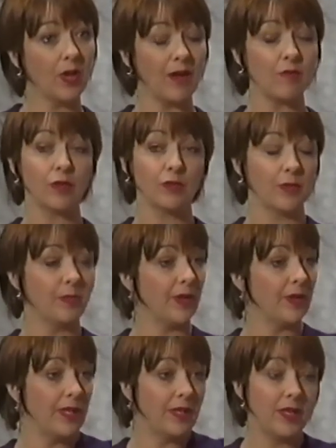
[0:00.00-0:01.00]
I've worked
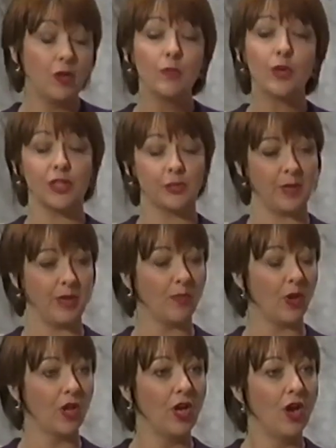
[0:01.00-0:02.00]
with numerous
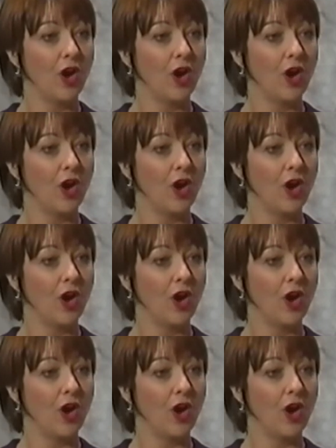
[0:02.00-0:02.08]
people